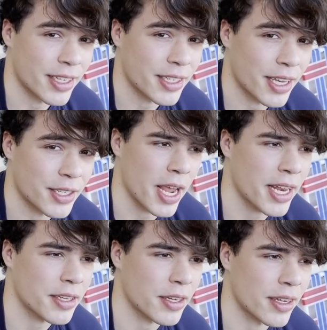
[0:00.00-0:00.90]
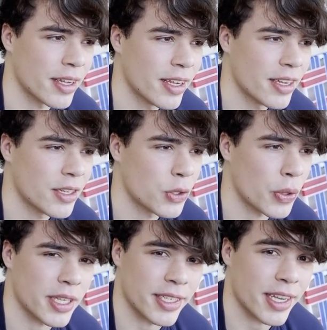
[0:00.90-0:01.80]
It says eight to
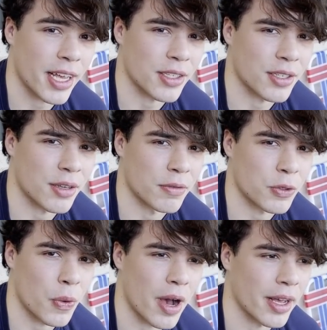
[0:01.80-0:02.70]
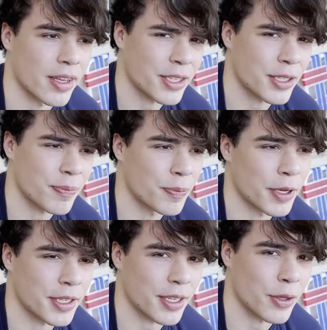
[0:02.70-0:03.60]
20 sets of squat. That's
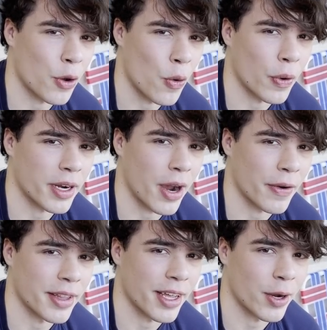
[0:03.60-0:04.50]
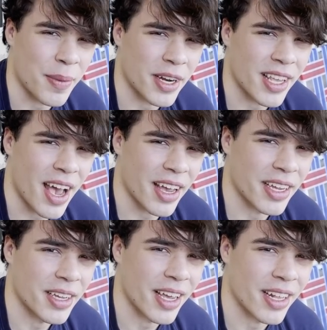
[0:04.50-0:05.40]
basically the whole workout right there. I'm gonna
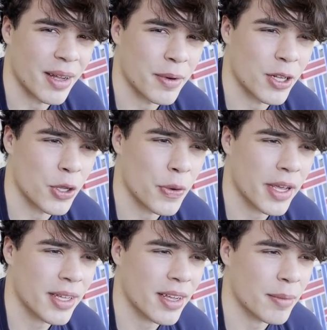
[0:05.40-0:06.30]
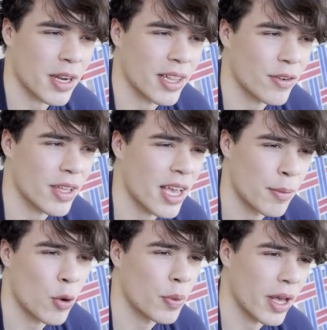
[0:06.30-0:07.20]
die, and I'm gonna do it. I'm gonna literally
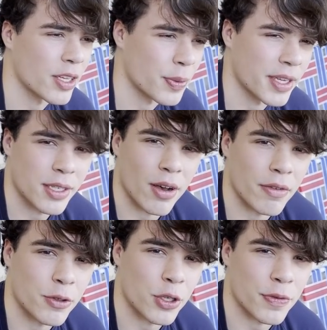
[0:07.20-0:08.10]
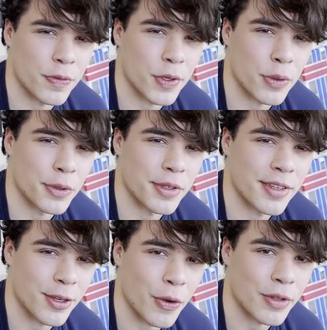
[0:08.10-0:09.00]
immobilize myself just for views.
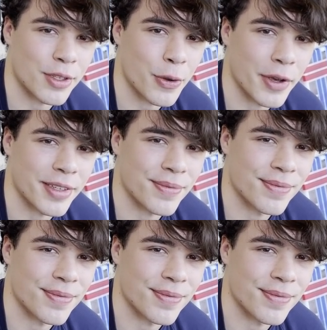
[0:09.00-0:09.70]
So let's do it.